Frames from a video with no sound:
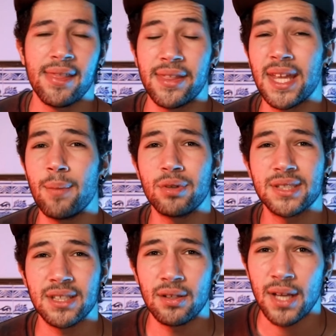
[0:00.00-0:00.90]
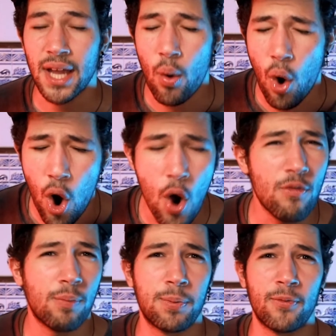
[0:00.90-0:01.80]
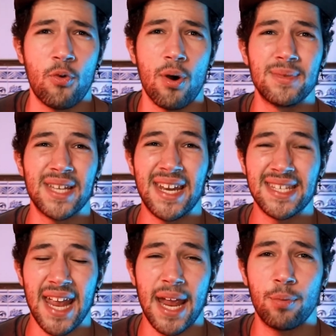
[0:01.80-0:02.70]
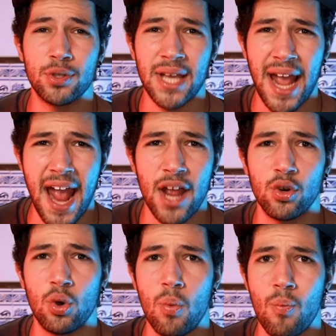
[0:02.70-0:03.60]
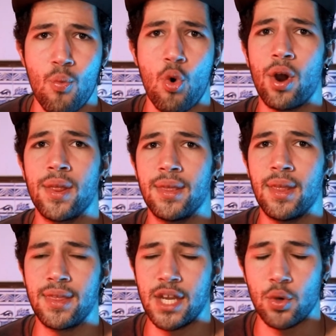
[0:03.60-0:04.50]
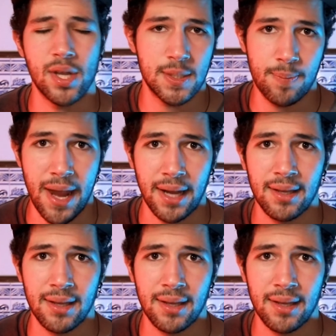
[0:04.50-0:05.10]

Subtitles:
The gimbal still overperforms and is able to handle more than you expect.